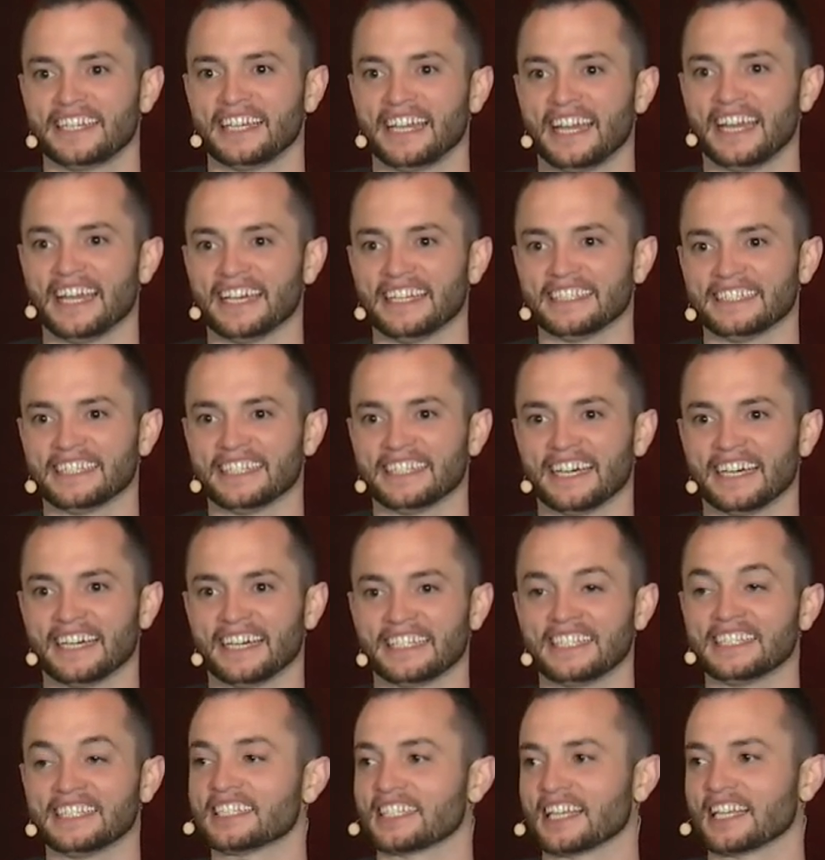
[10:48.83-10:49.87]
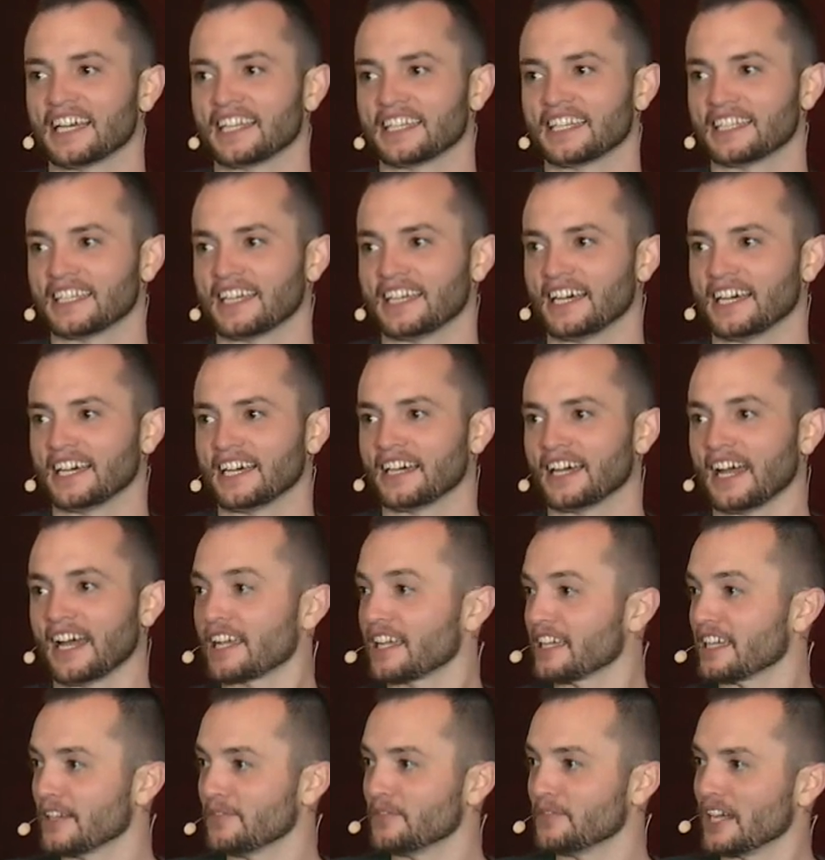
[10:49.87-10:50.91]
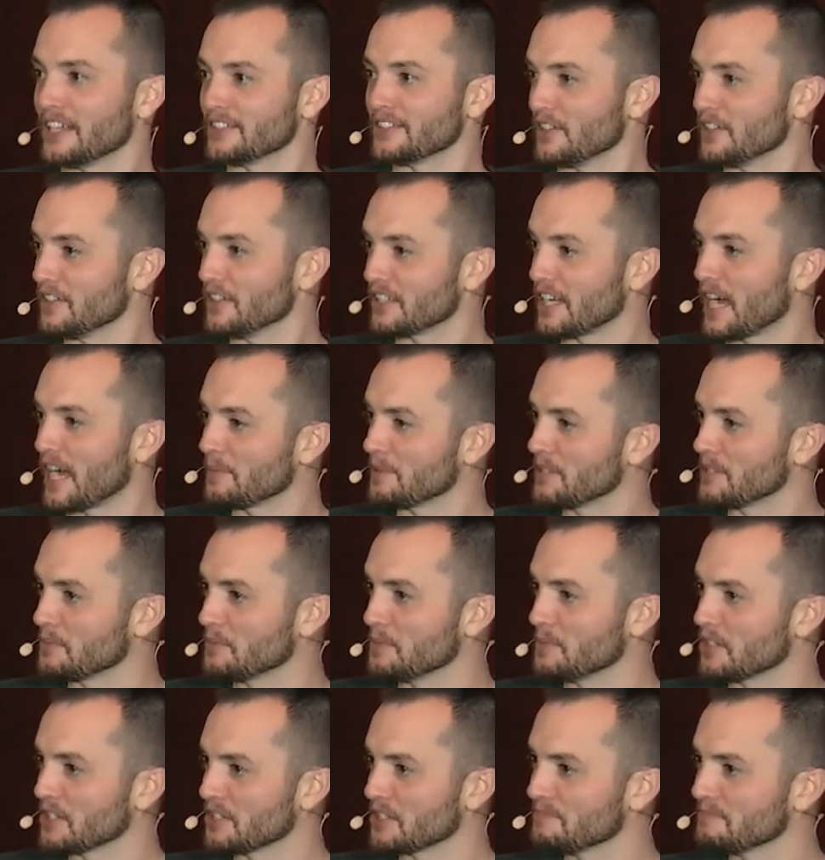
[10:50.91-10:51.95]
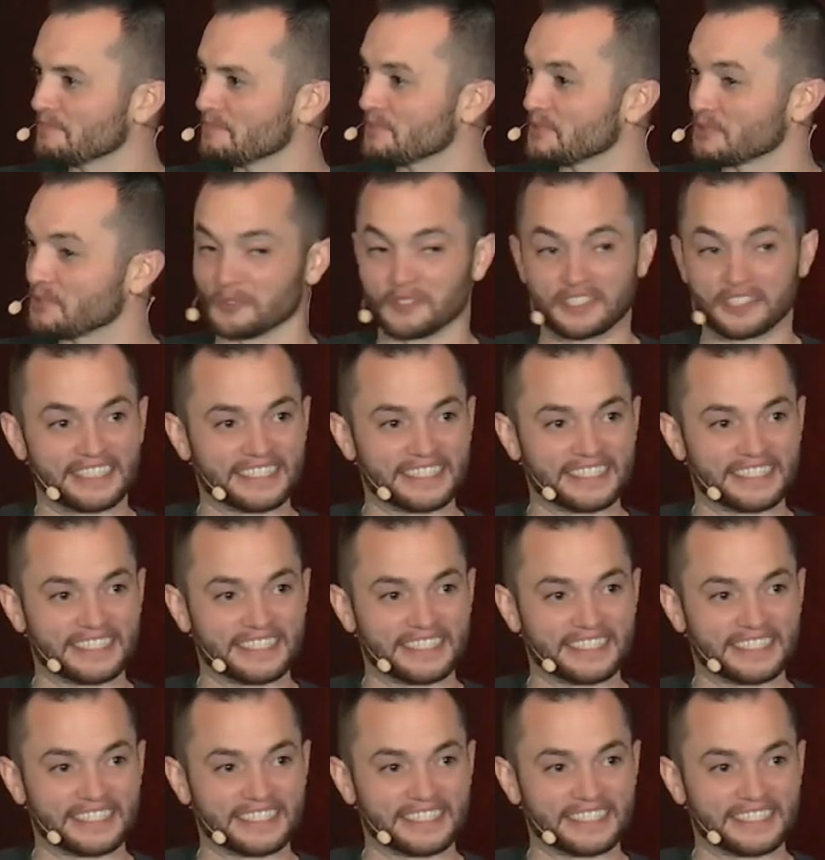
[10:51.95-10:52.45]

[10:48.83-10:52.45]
And uh, he said, uh, I can give you guys all a copy of this book. It's really